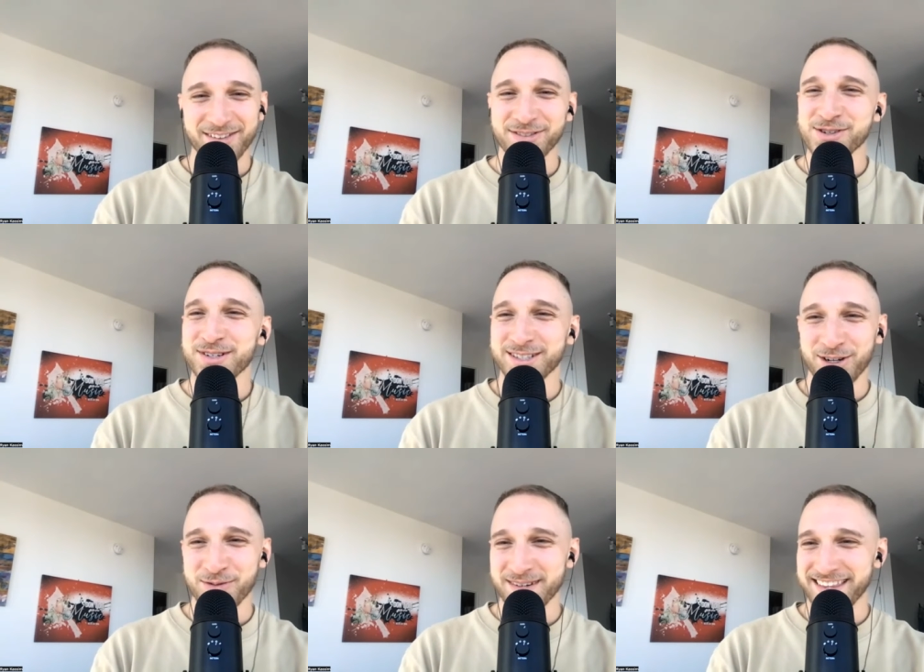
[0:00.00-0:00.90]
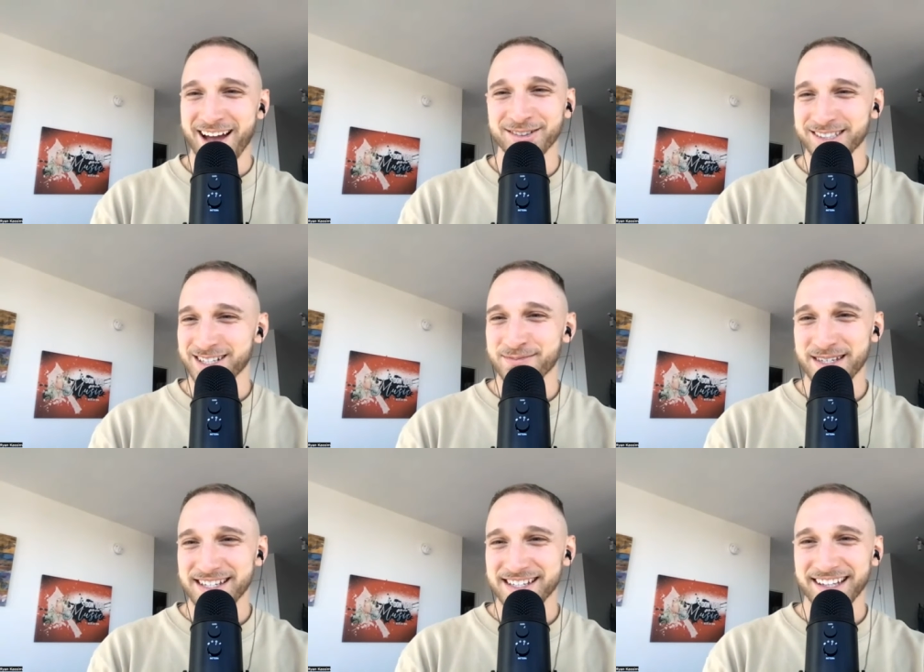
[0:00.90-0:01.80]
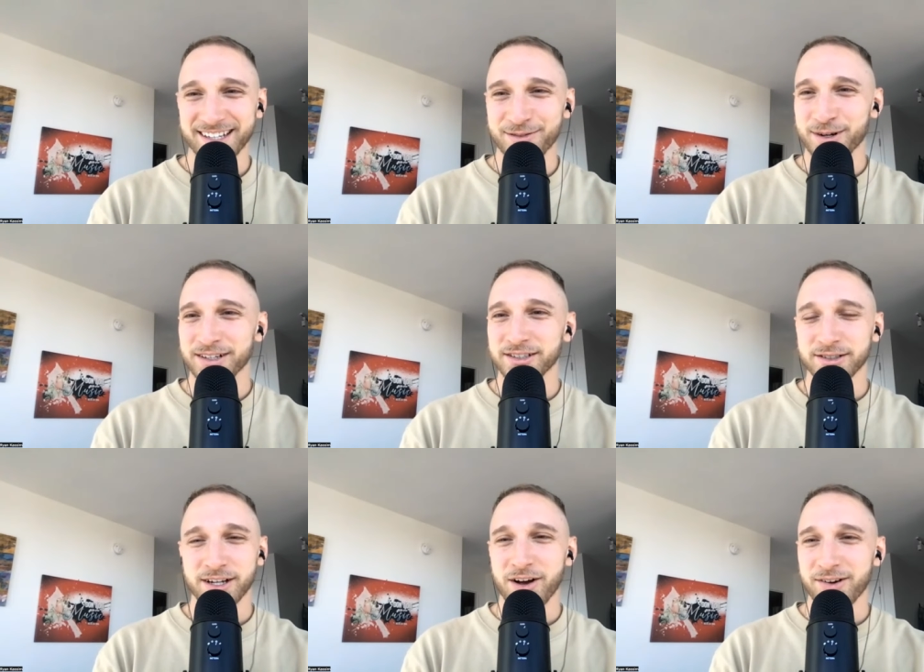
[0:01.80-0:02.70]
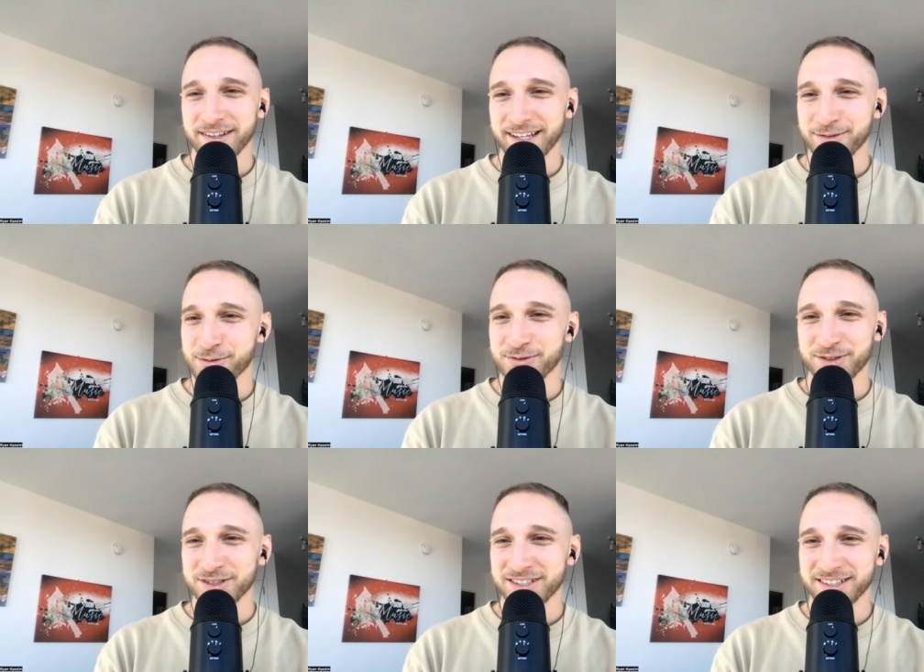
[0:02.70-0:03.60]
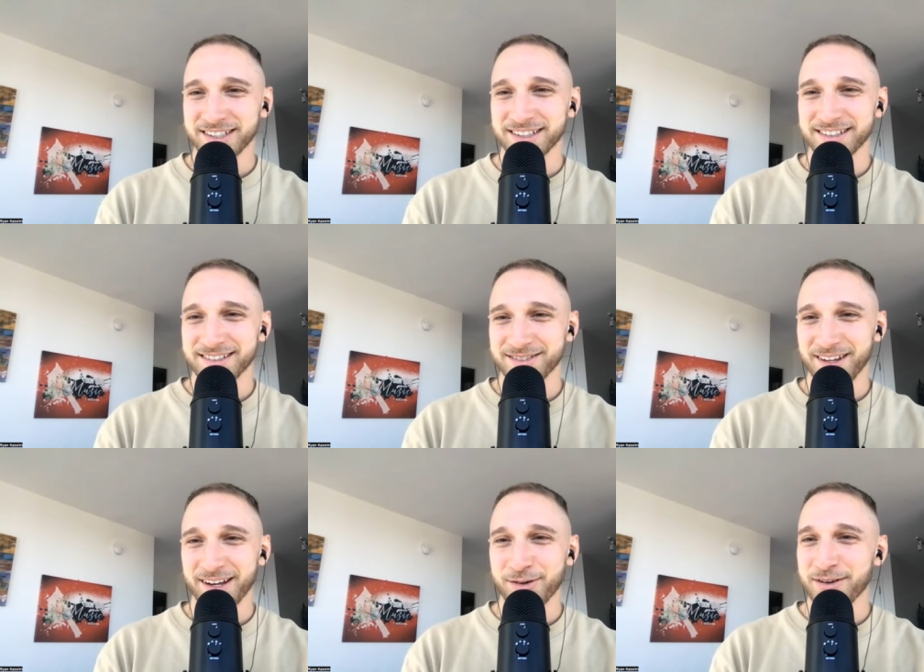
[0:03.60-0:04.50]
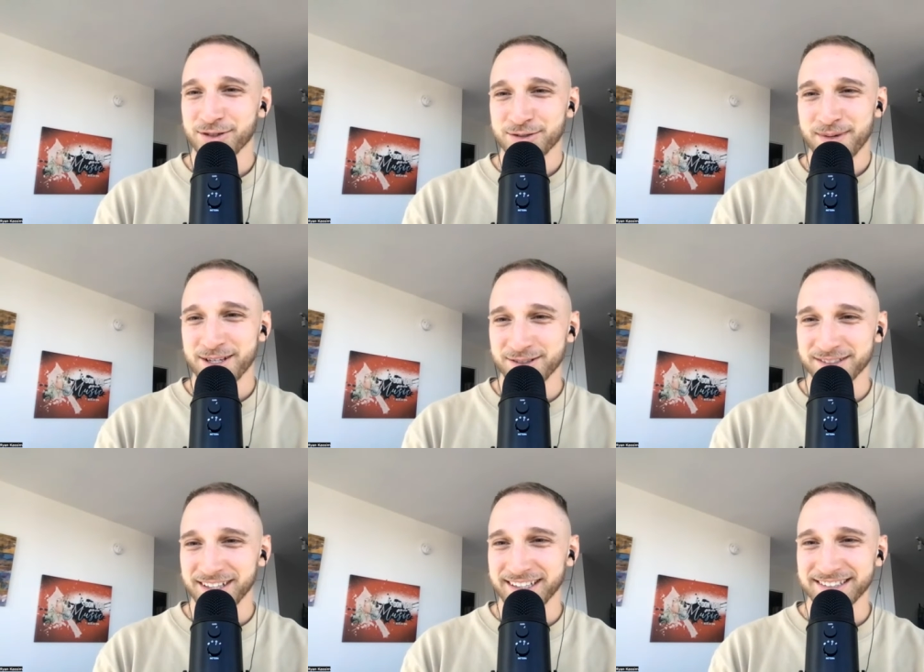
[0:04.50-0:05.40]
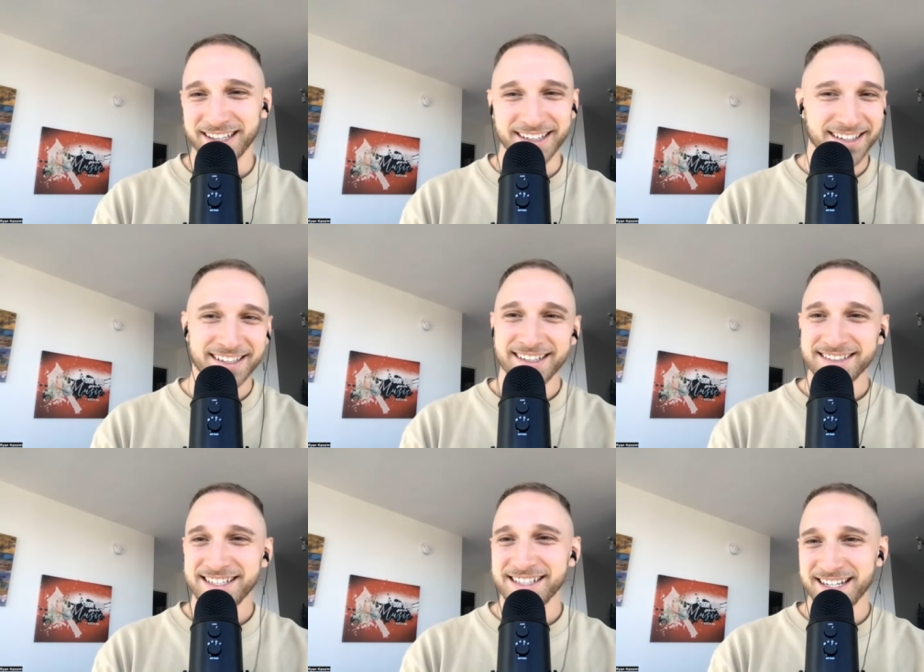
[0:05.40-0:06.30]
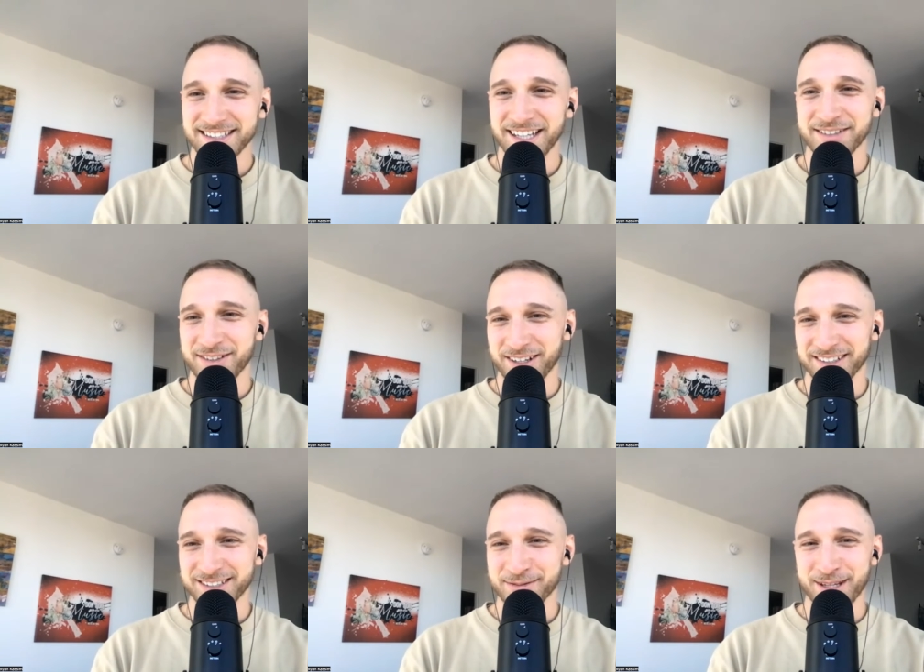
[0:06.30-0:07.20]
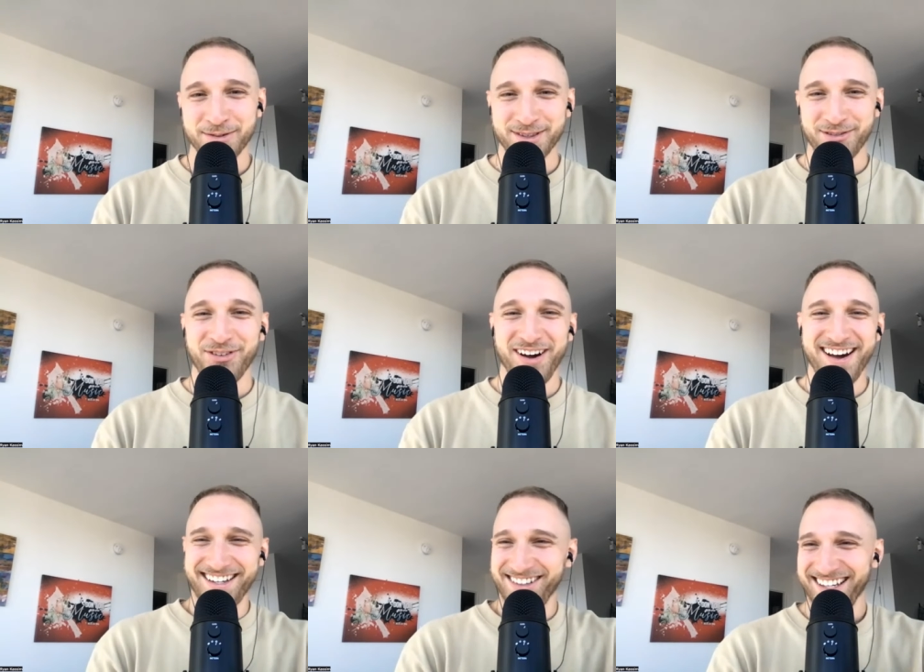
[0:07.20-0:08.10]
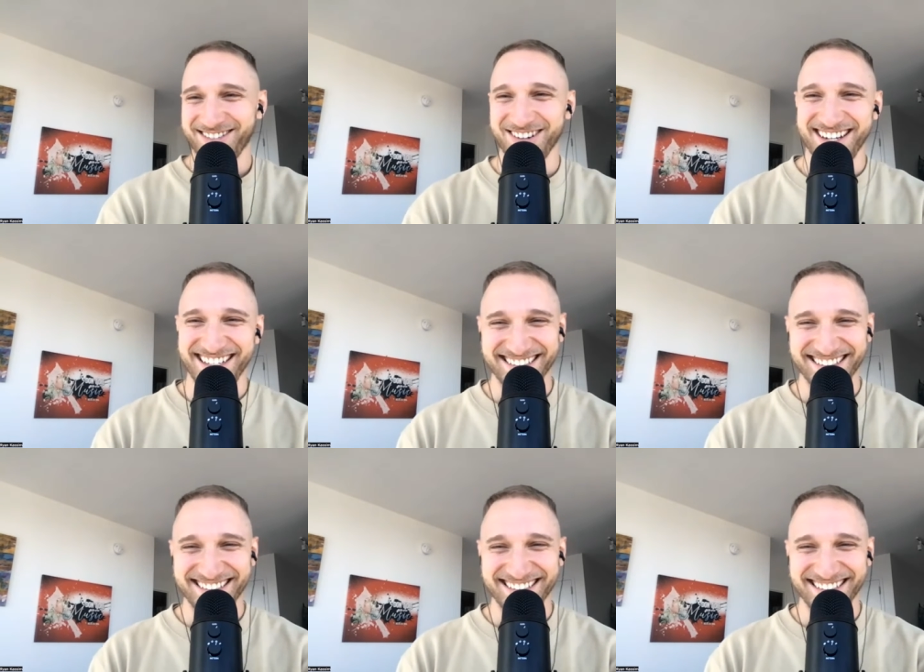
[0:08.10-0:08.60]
if you had told me that was gonna be like where you're going, like when we first started, like when I first met you as like teenage lifeguards, I've been like, what the fuck? Like what a